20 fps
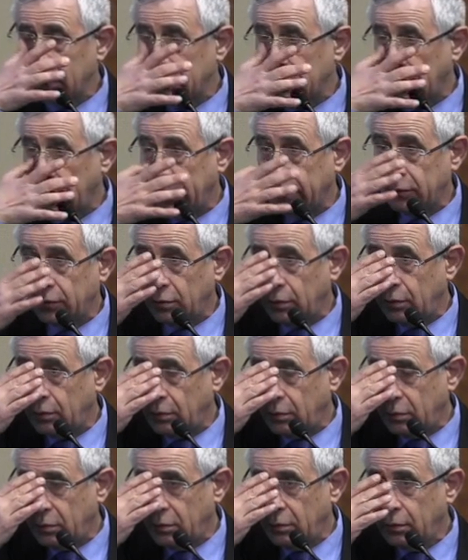try
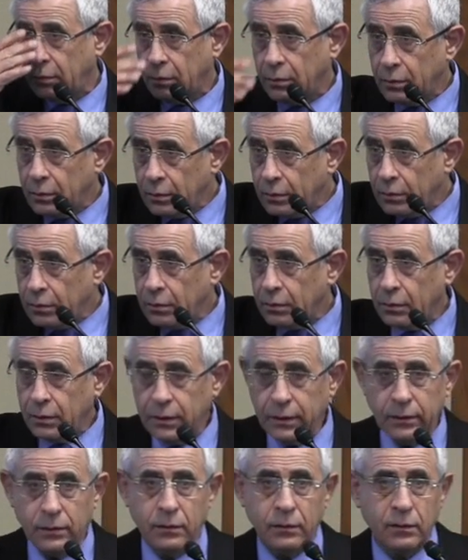to
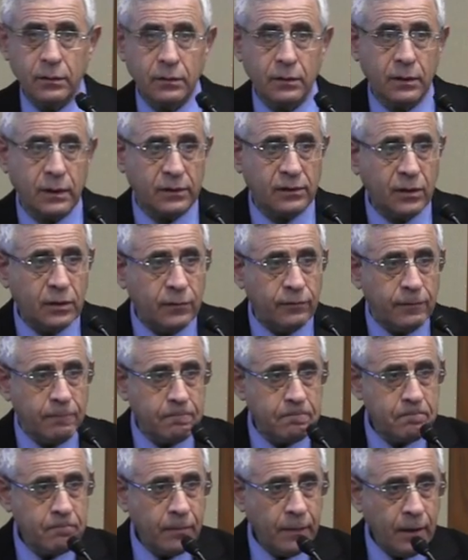get rid of it.